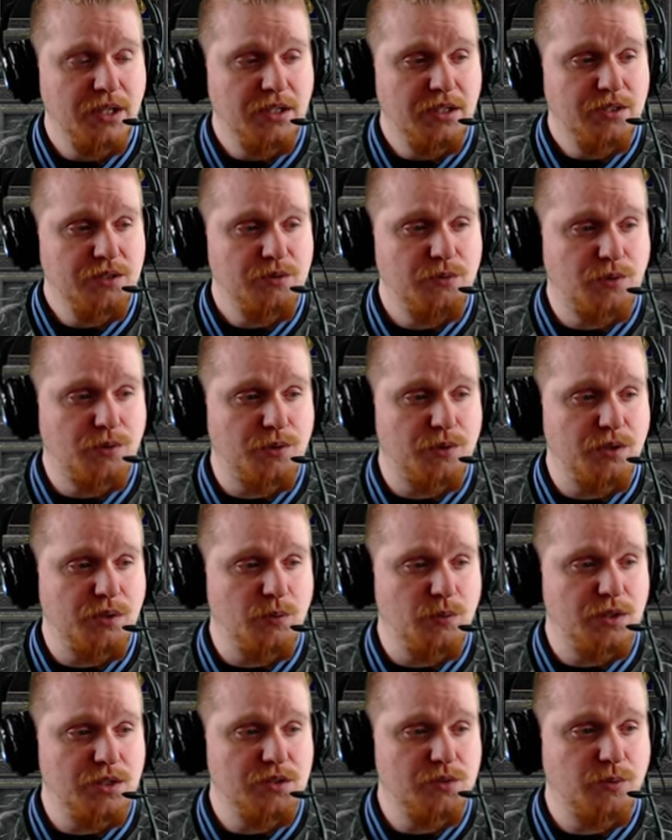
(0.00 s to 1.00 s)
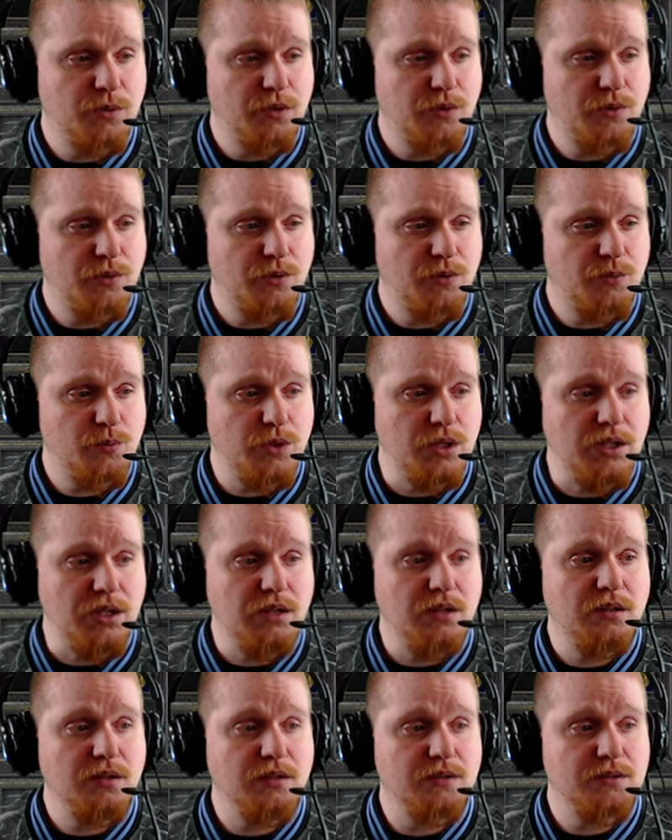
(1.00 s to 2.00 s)
to thirty-one to one oh
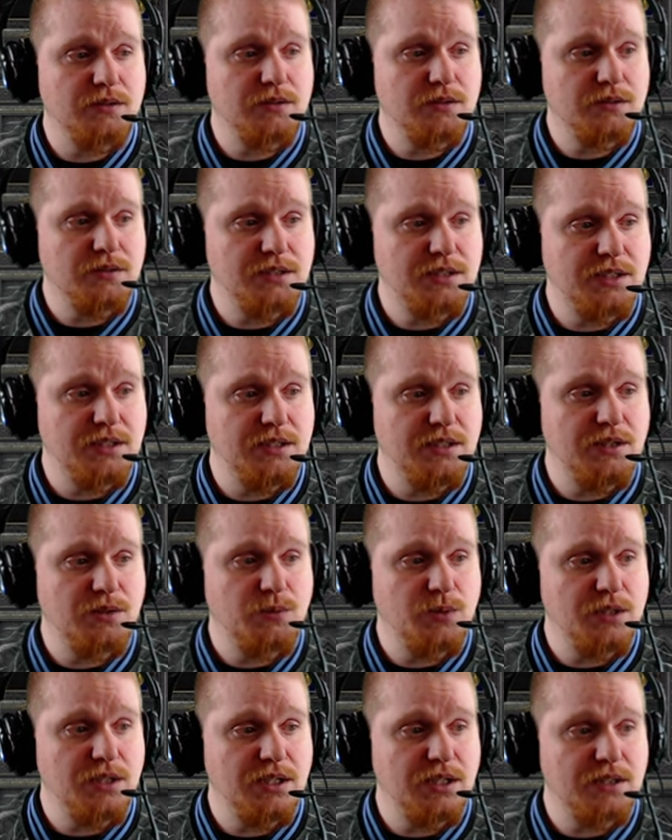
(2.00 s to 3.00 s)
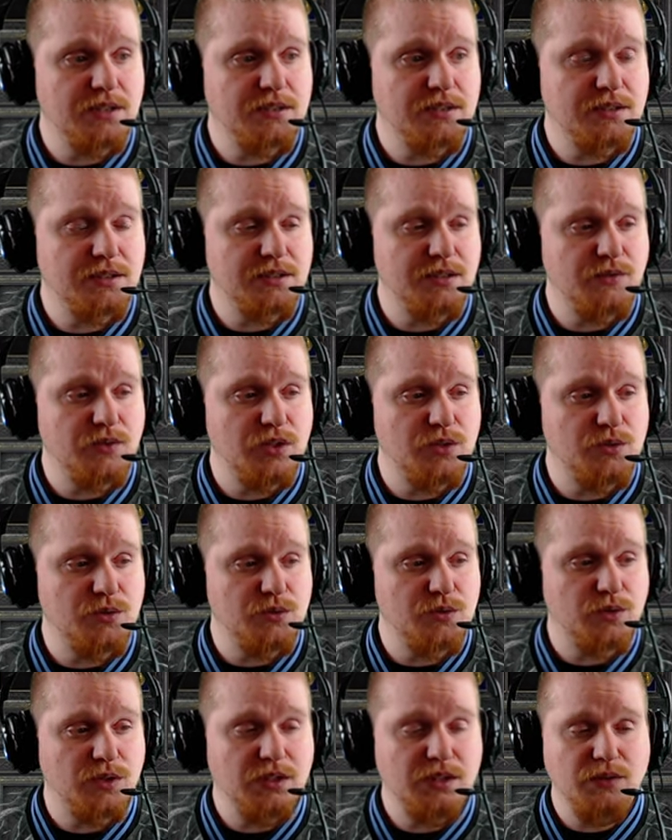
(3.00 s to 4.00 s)
three, sixty-three dex, seventy-two
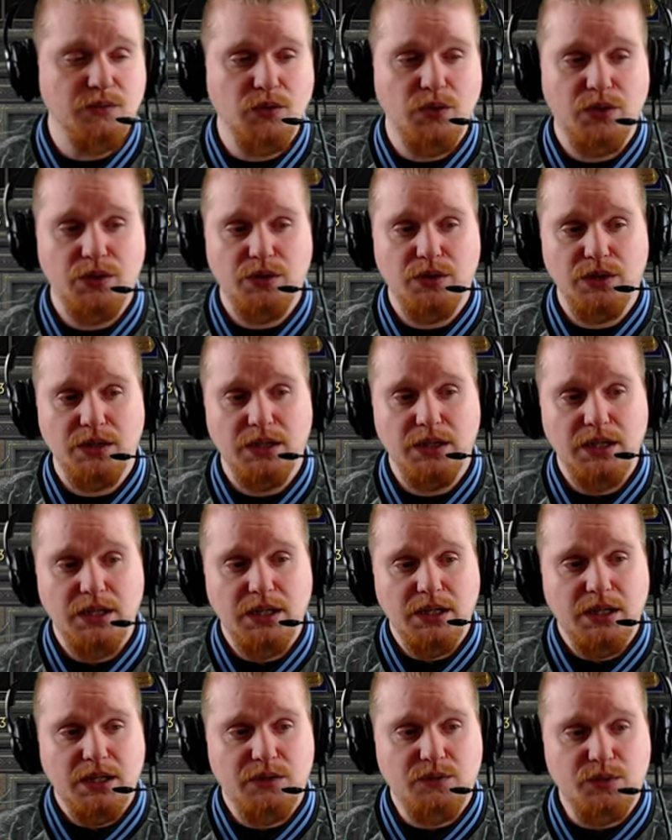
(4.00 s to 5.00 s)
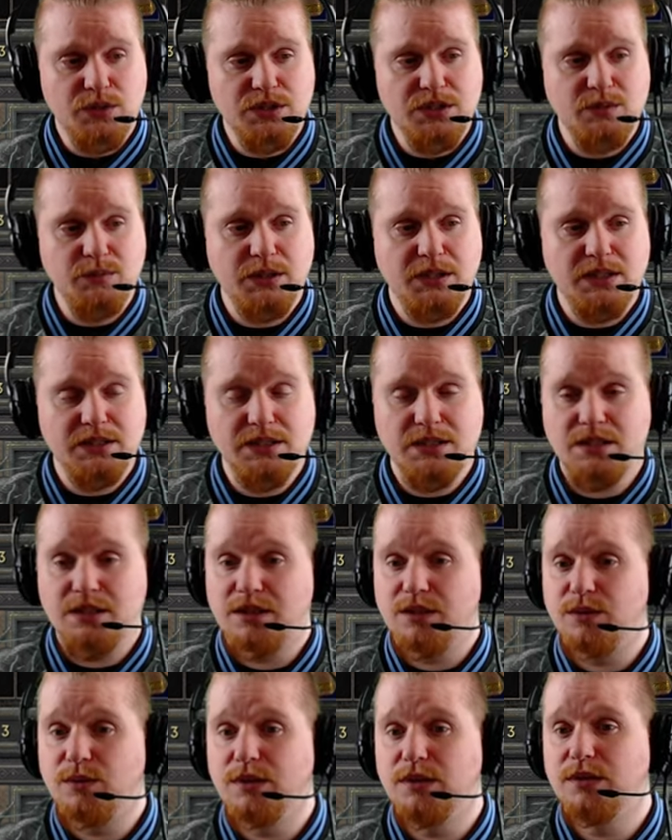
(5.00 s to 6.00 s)
strength, level thirty. Unfortunately, because it's
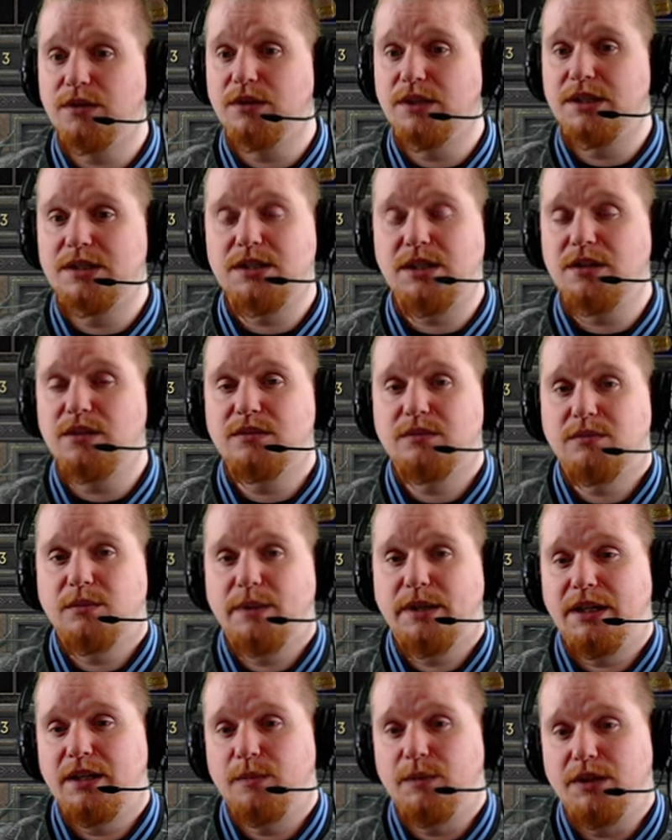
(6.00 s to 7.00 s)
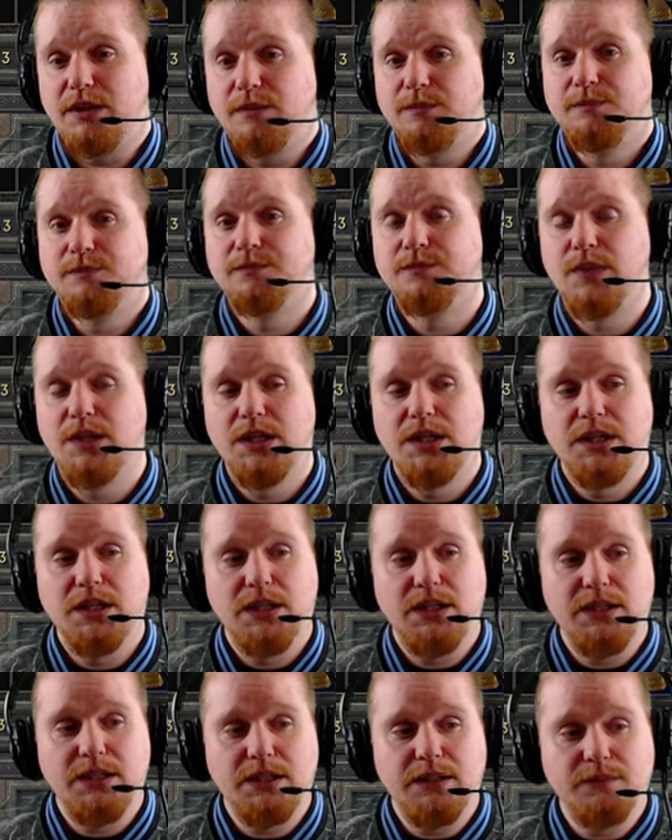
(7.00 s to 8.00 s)
ethereal, it's not usable by anybody.
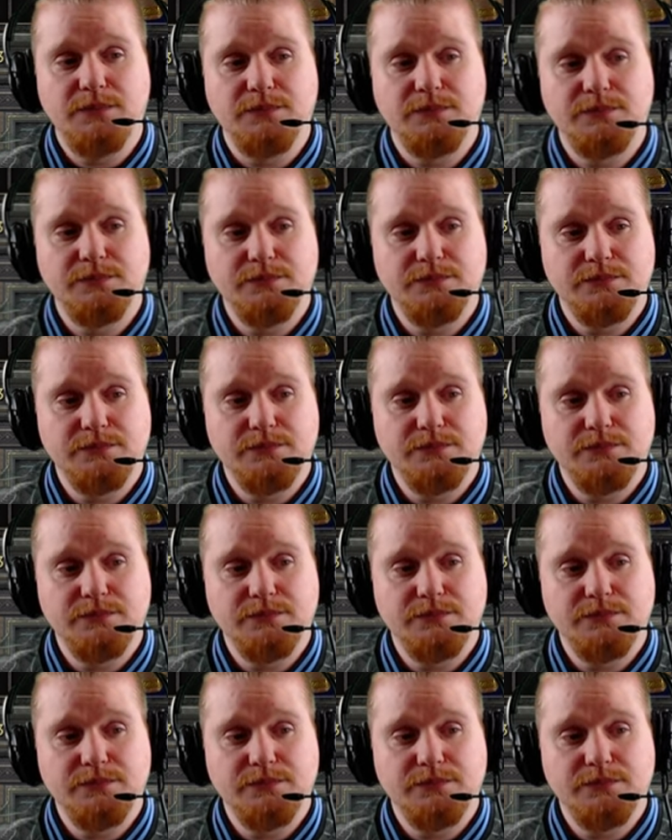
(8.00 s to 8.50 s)
Um,